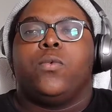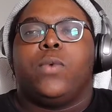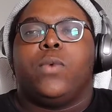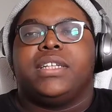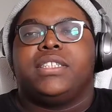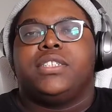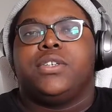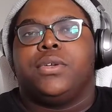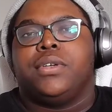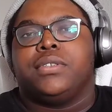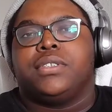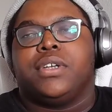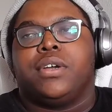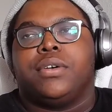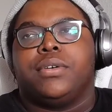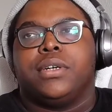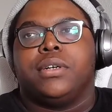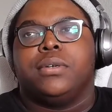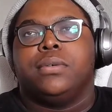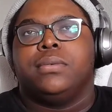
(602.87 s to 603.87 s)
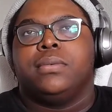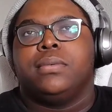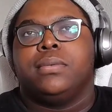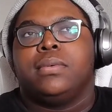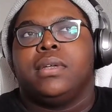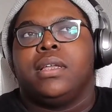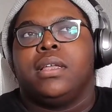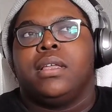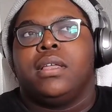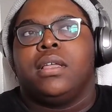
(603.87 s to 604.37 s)
why Toyotaro
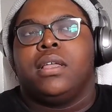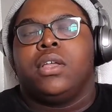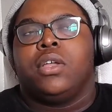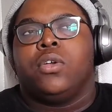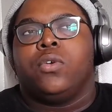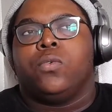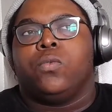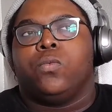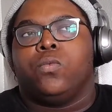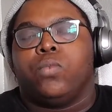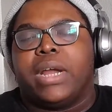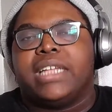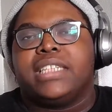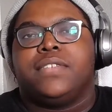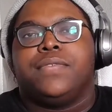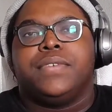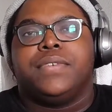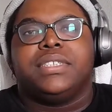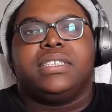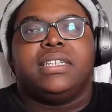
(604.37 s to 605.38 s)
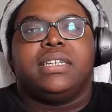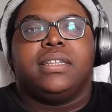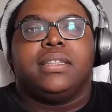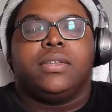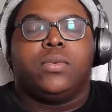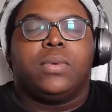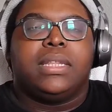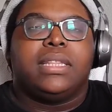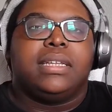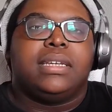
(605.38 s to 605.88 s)
writes Vegeta
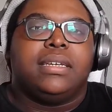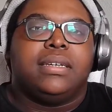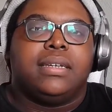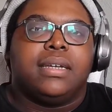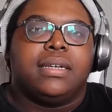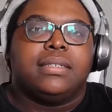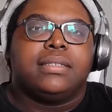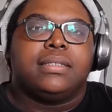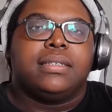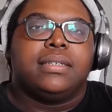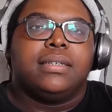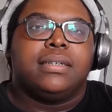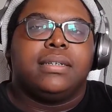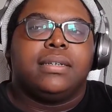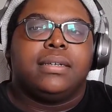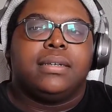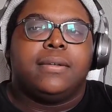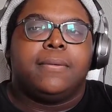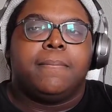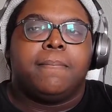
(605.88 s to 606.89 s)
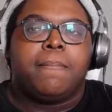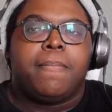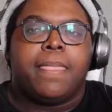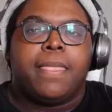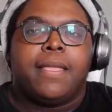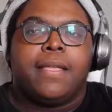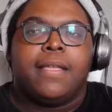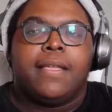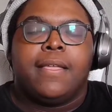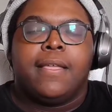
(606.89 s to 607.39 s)
the way that he does.
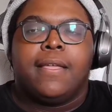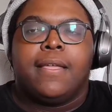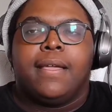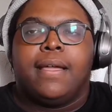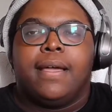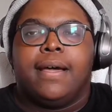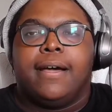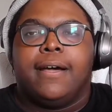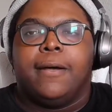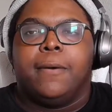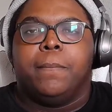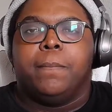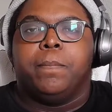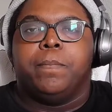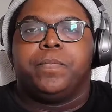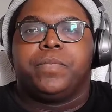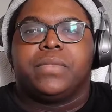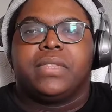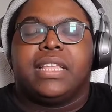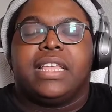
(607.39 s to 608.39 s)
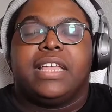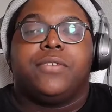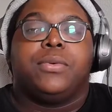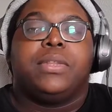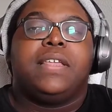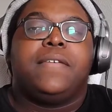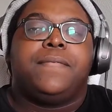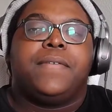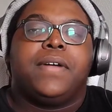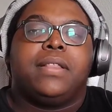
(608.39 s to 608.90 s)
Um, It
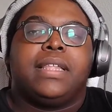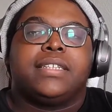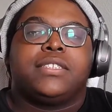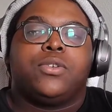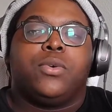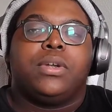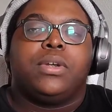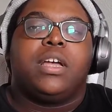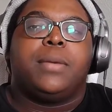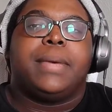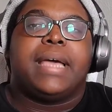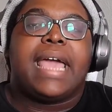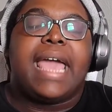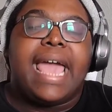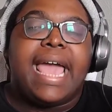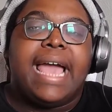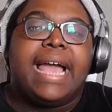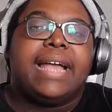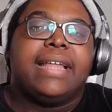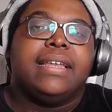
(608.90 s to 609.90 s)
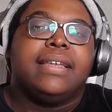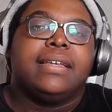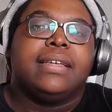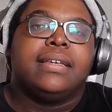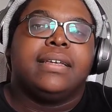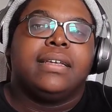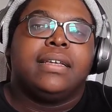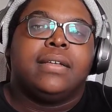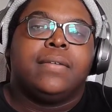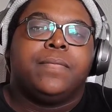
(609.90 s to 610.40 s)
really felt like Toriyama had
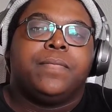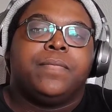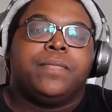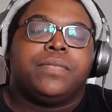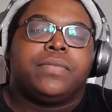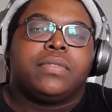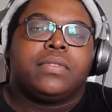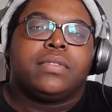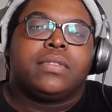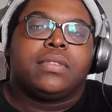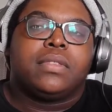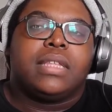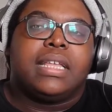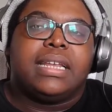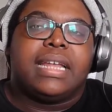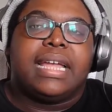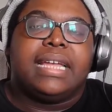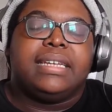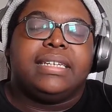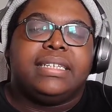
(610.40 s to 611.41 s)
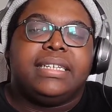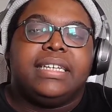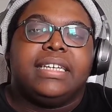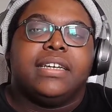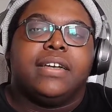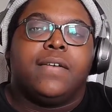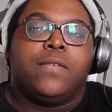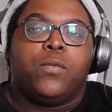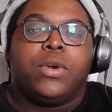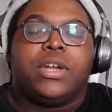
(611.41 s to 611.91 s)
an
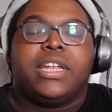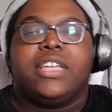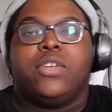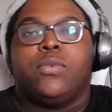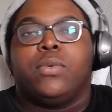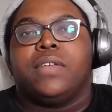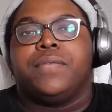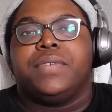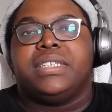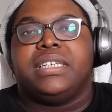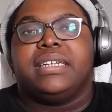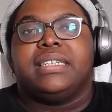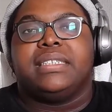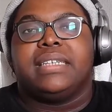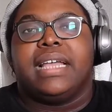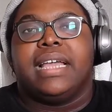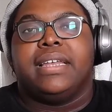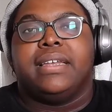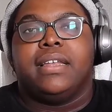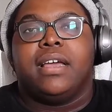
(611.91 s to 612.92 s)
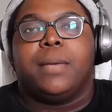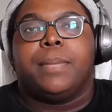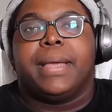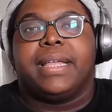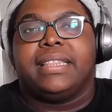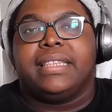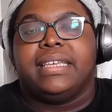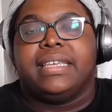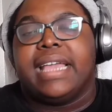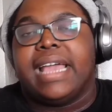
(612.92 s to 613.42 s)
idea of where he wanted Vegeta to end up
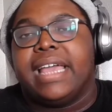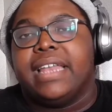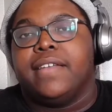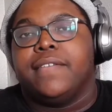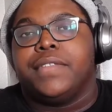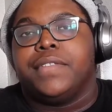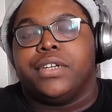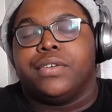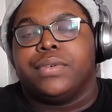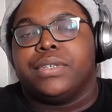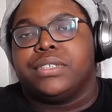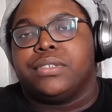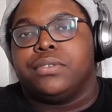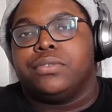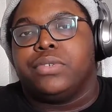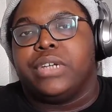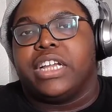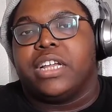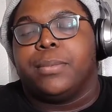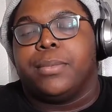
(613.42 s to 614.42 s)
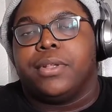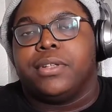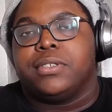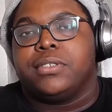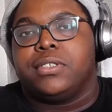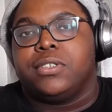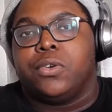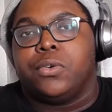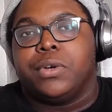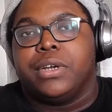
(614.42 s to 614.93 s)
at the end of the original Dragon Ball
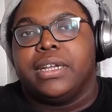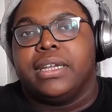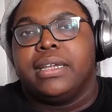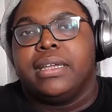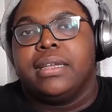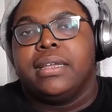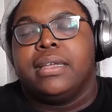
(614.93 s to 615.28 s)
story.